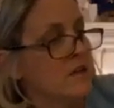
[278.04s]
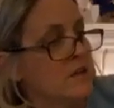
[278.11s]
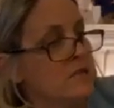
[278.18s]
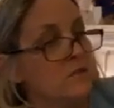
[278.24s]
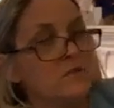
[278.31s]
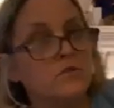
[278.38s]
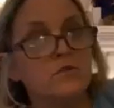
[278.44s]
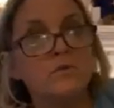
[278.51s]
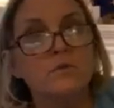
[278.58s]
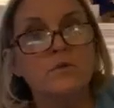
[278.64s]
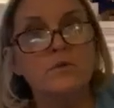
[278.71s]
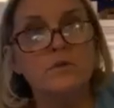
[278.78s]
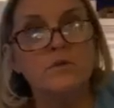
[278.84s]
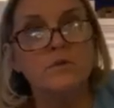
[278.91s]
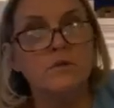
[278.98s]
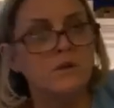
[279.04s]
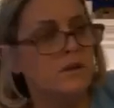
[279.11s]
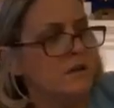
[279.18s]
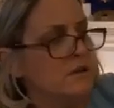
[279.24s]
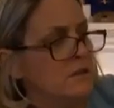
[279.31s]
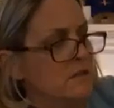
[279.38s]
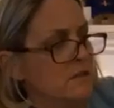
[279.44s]
The school
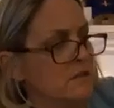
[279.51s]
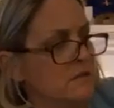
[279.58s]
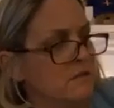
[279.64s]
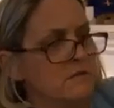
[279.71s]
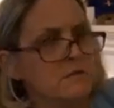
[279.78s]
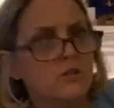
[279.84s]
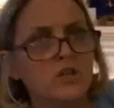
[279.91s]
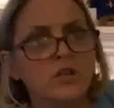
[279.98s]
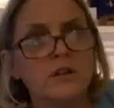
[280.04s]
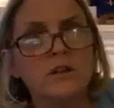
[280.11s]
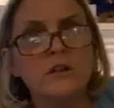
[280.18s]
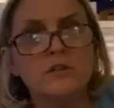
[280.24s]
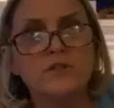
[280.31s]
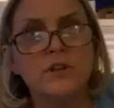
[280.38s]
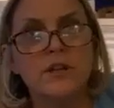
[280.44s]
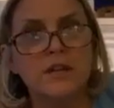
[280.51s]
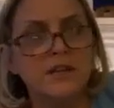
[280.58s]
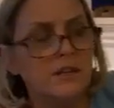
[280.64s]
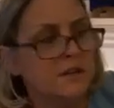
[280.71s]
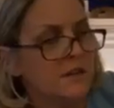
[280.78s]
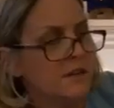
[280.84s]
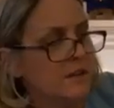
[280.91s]
creaked. Children?